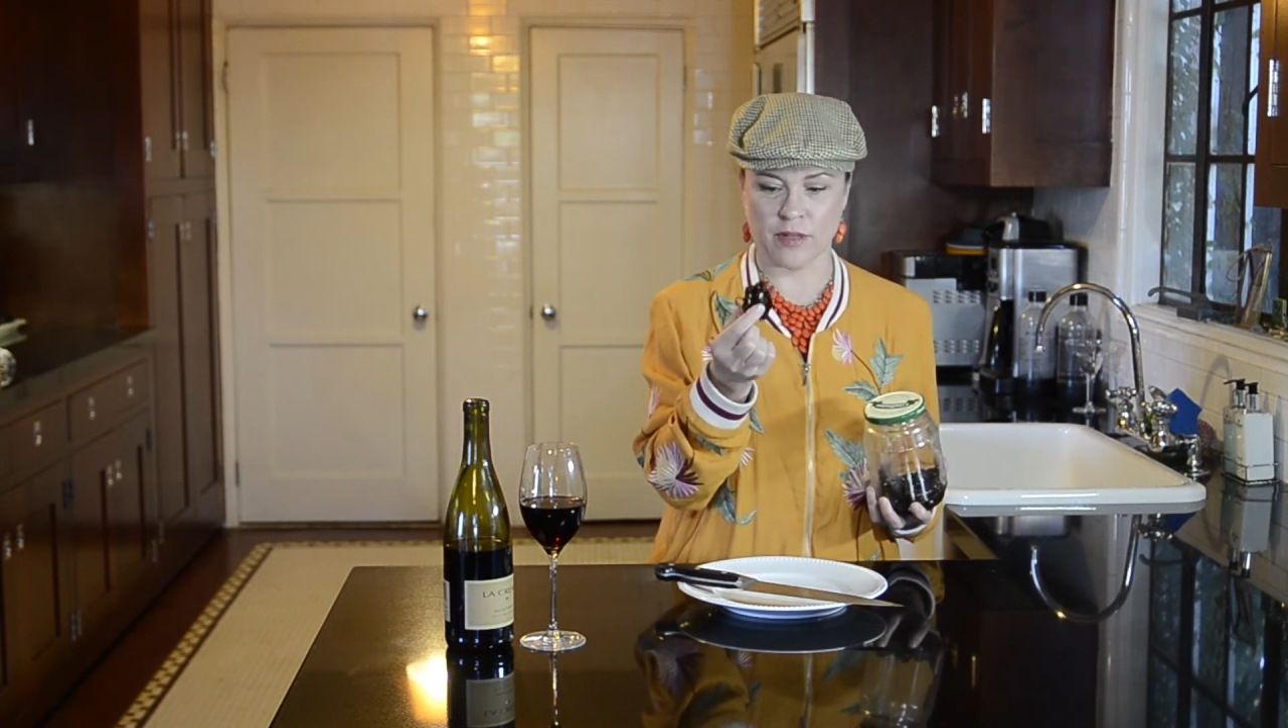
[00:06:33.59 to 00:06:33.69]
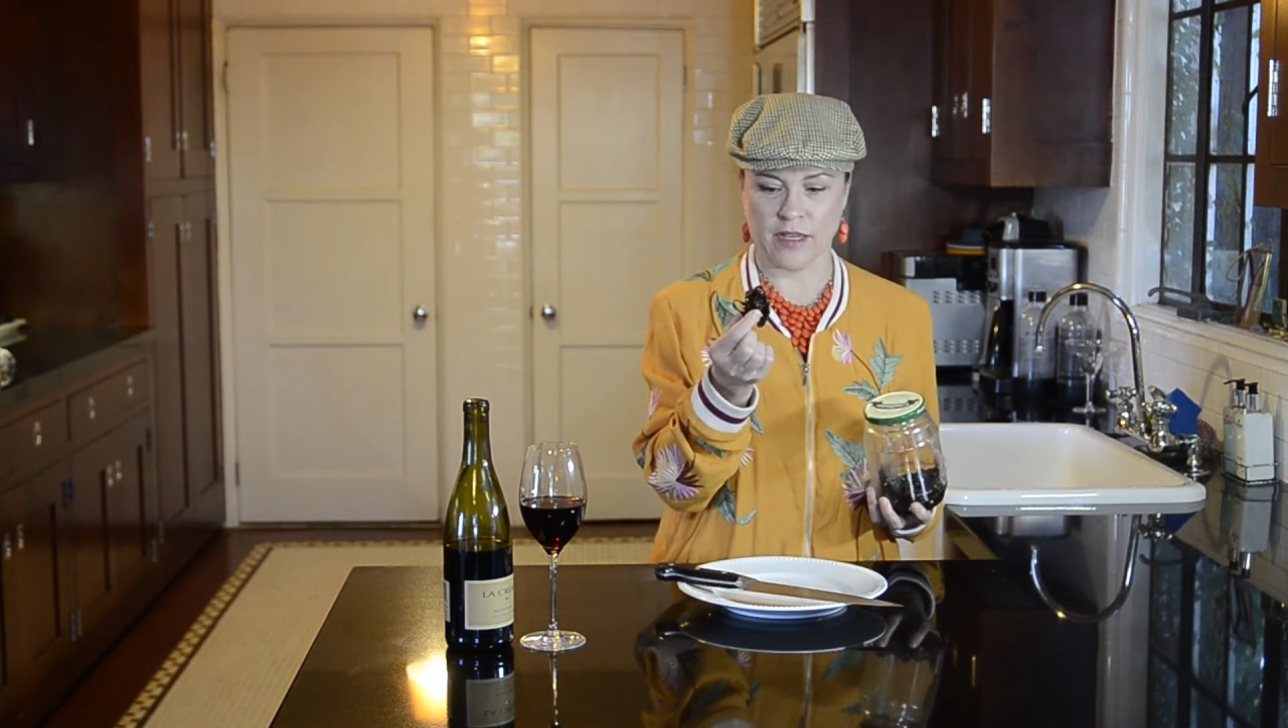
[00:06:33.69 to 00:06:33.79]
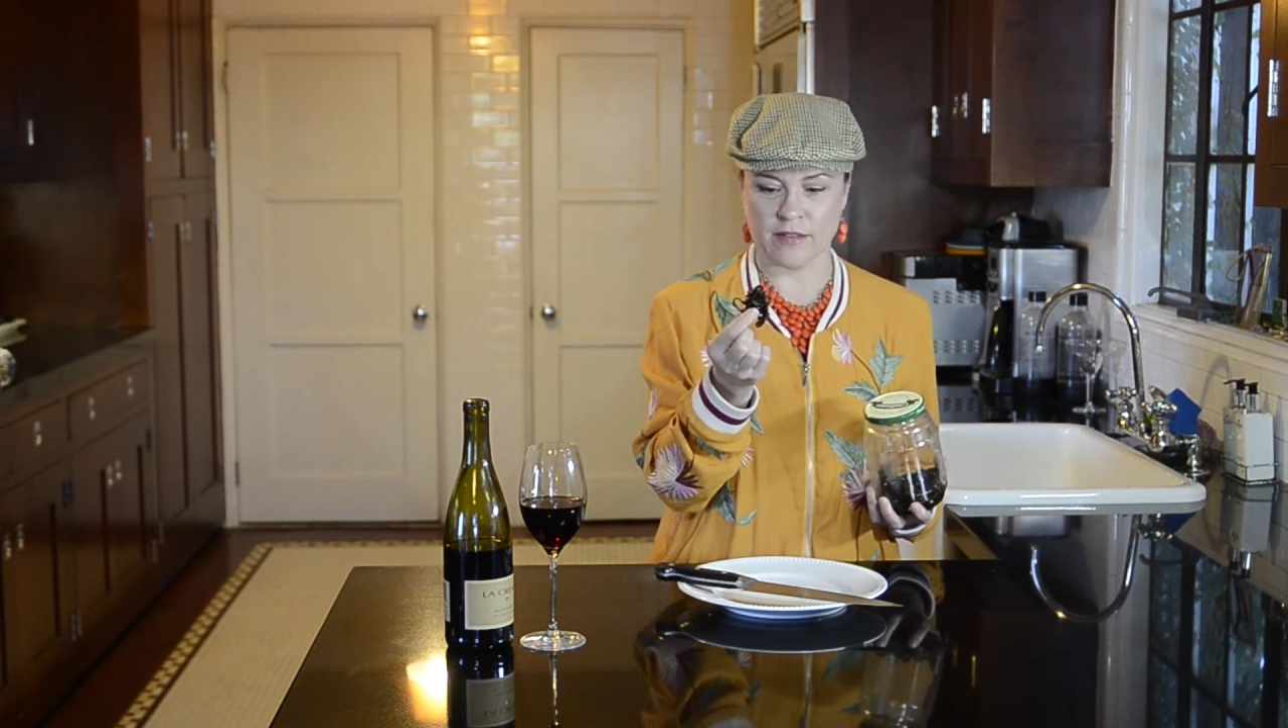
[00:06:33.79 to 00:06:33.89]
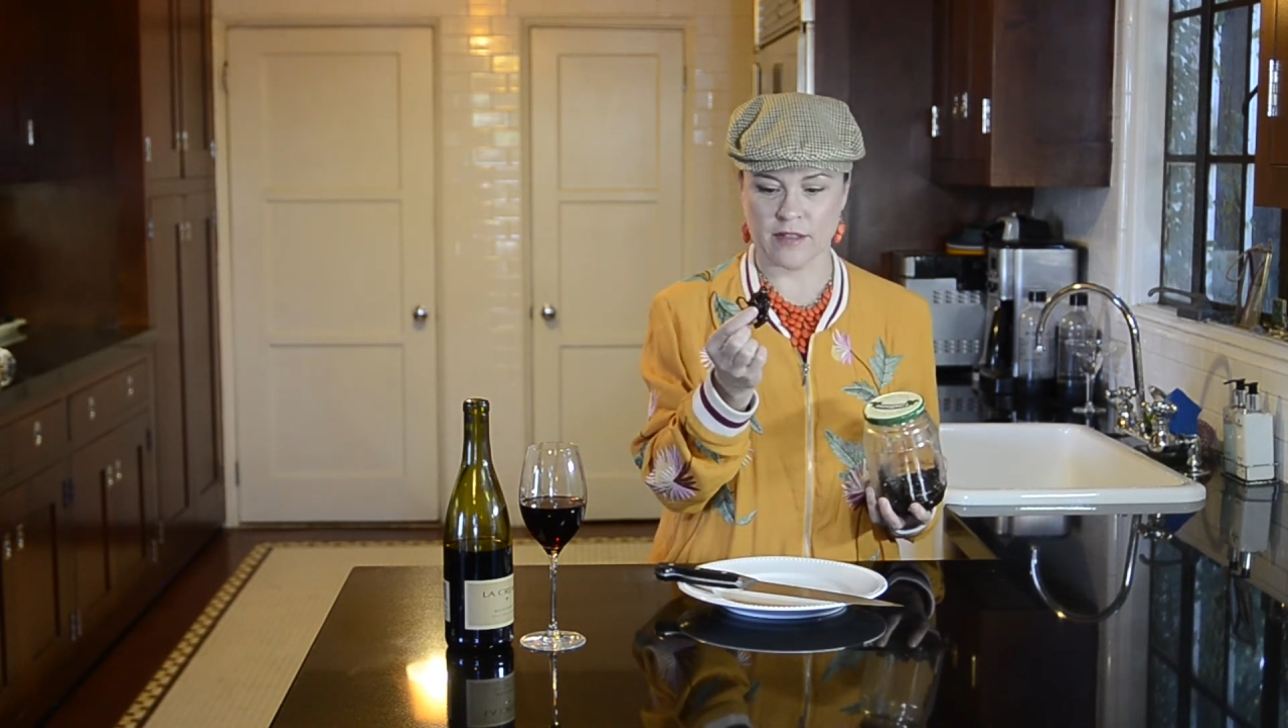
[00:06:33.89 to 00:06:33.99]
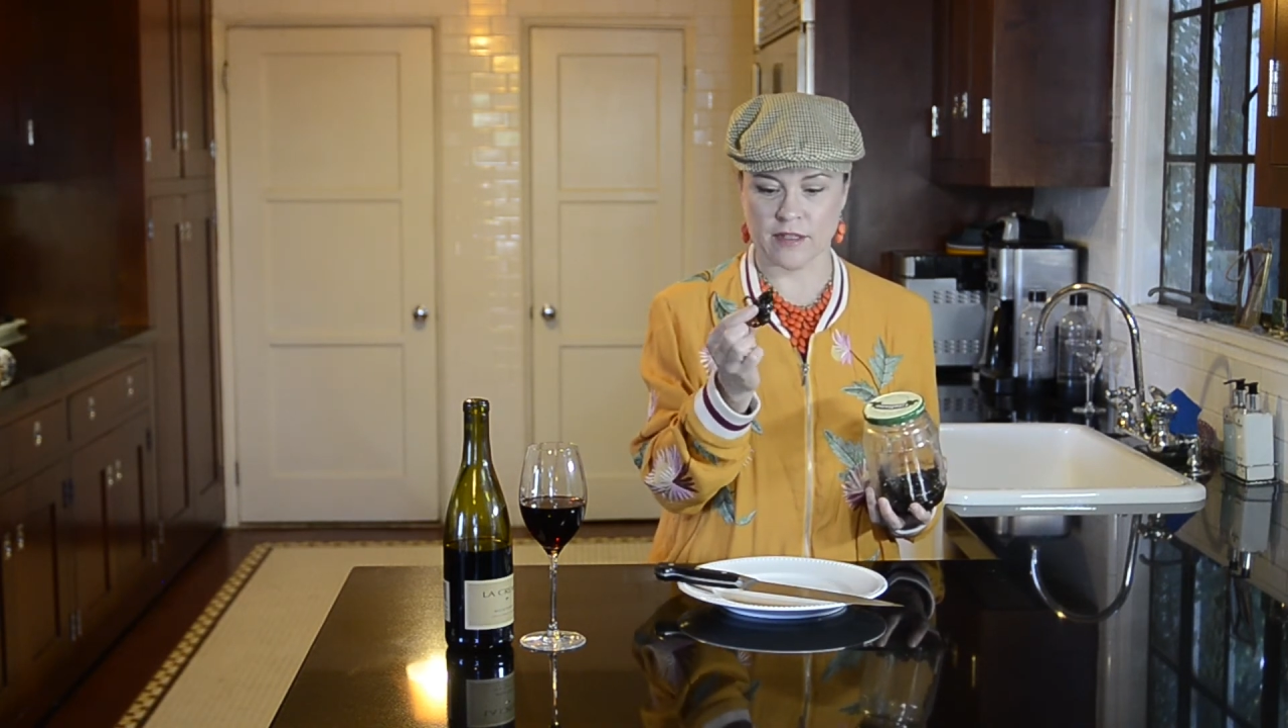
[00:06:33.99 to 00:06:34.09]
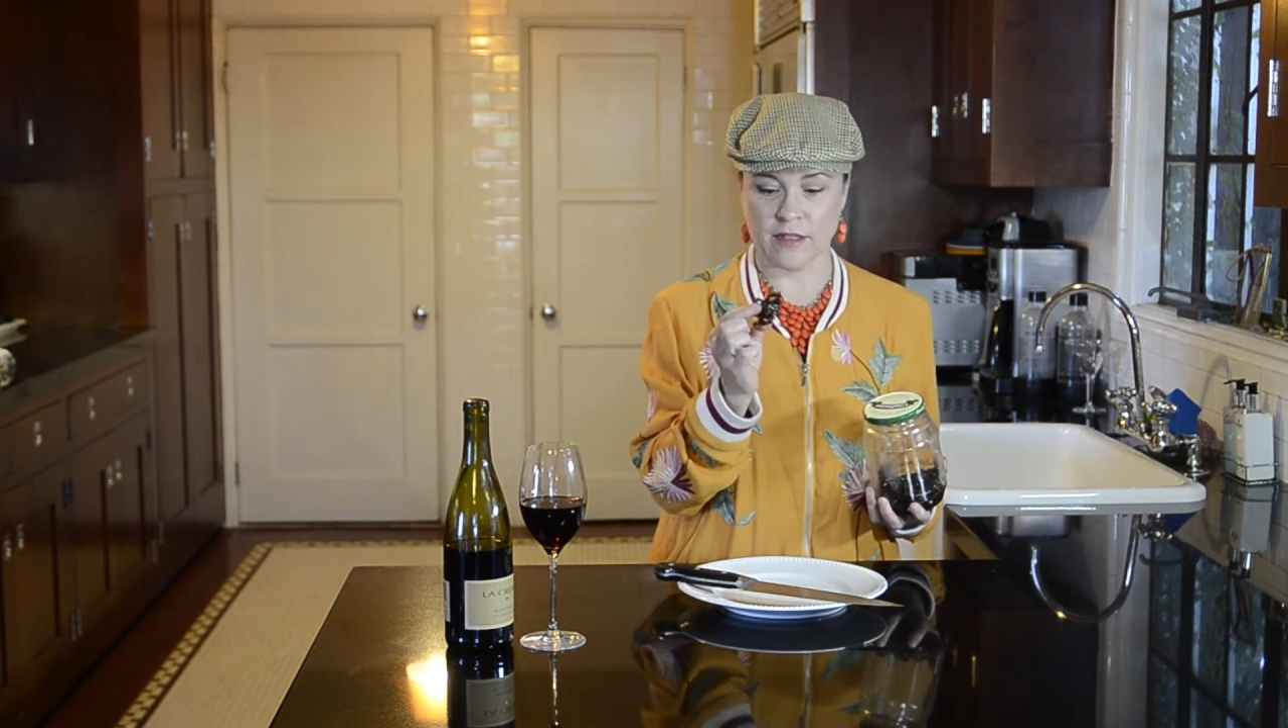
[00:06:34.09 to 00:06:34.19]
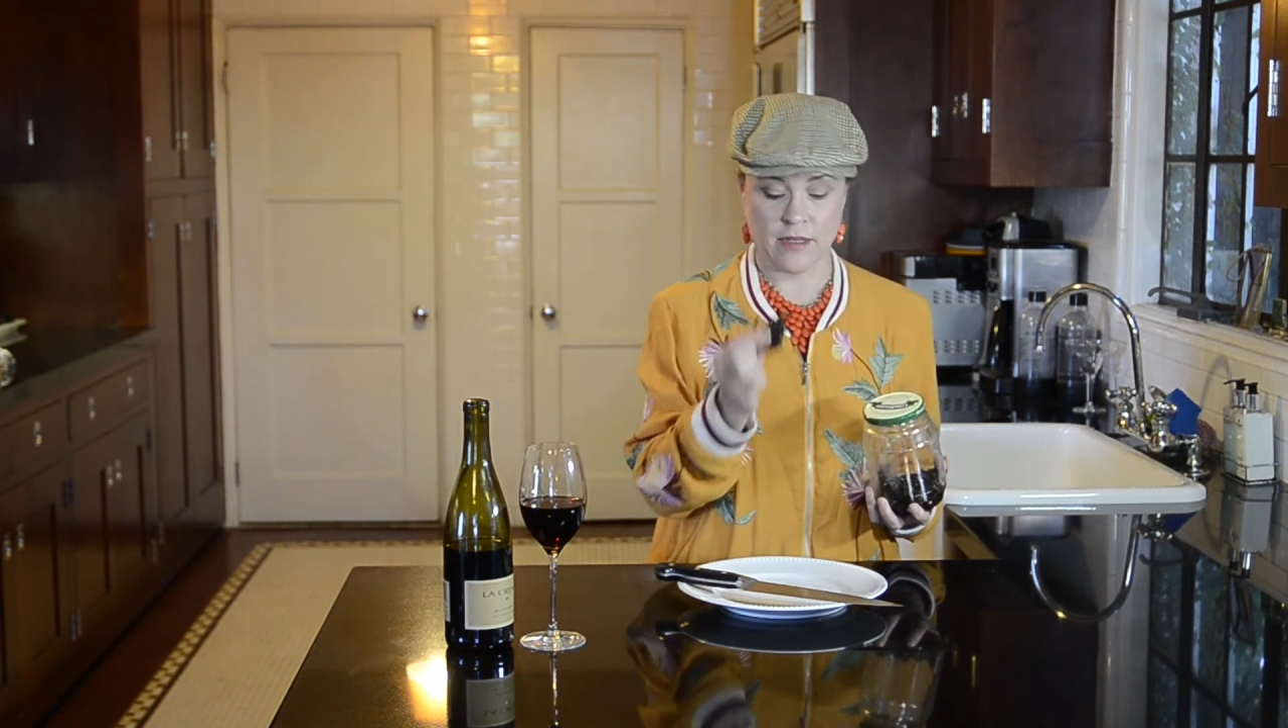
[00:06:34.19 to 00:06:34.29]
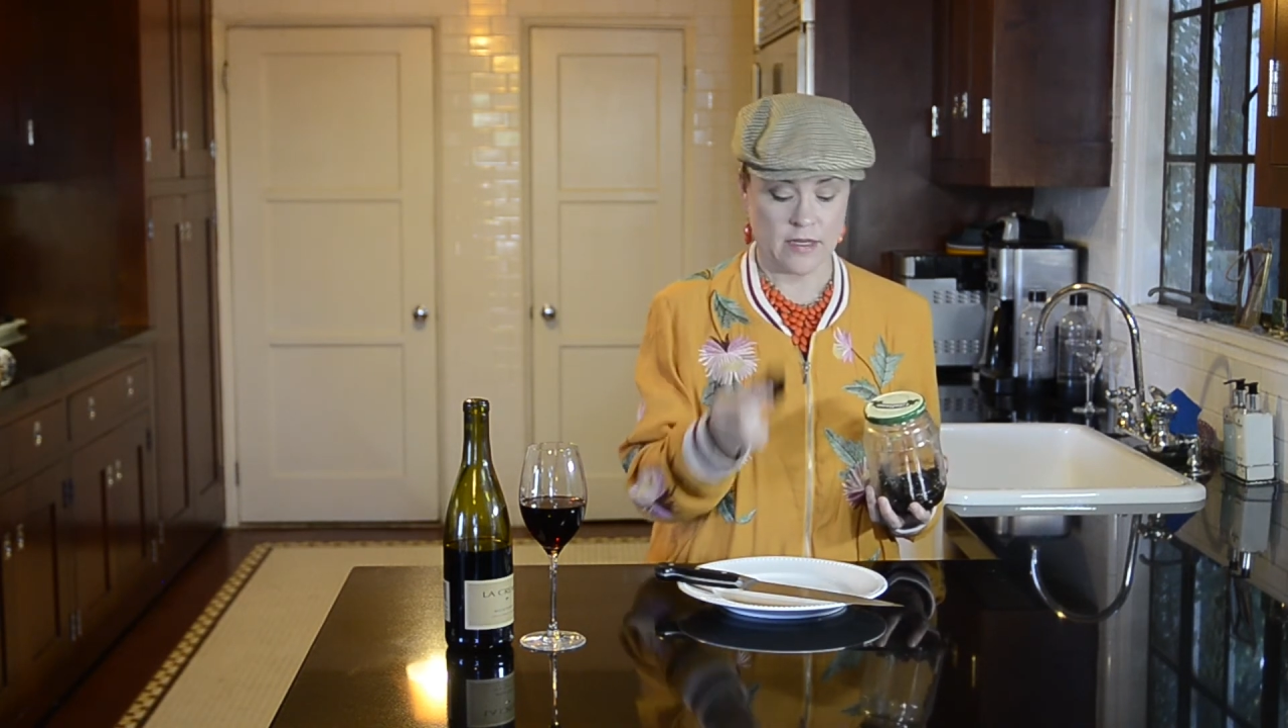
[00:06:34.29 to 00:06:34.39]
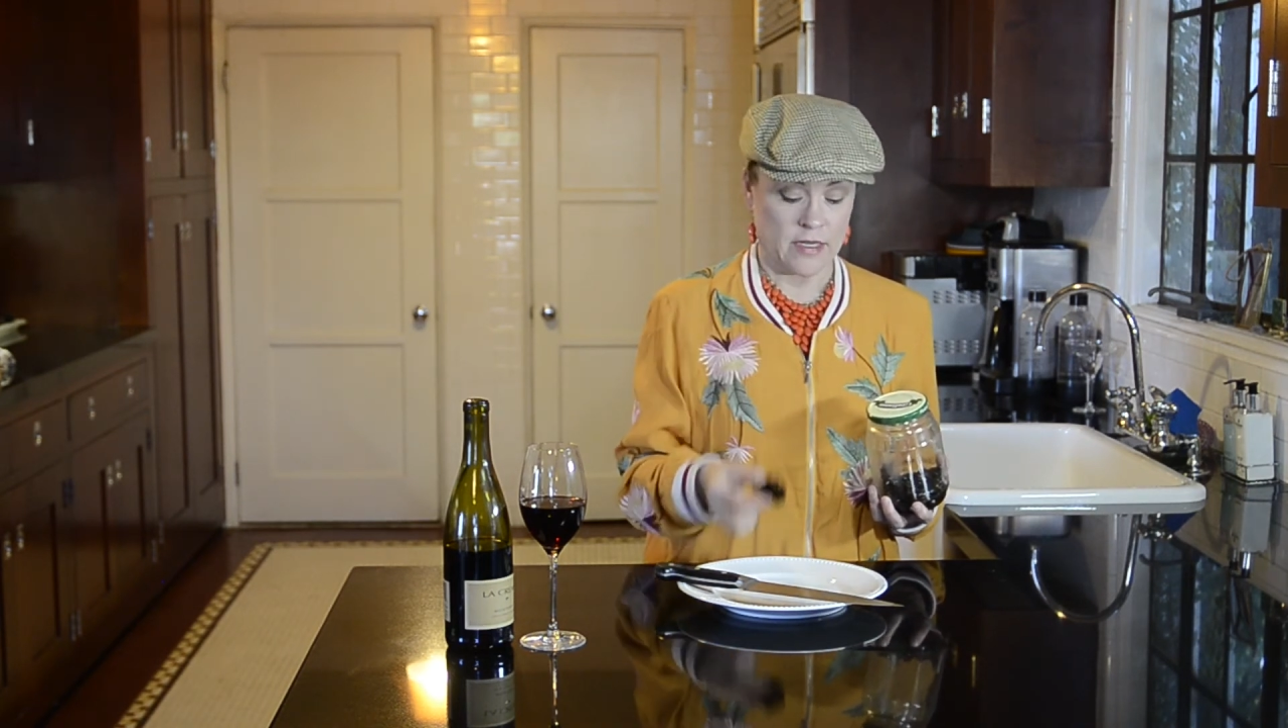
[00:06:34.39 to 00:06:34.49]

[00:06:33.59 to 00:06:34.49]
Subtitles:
plastic.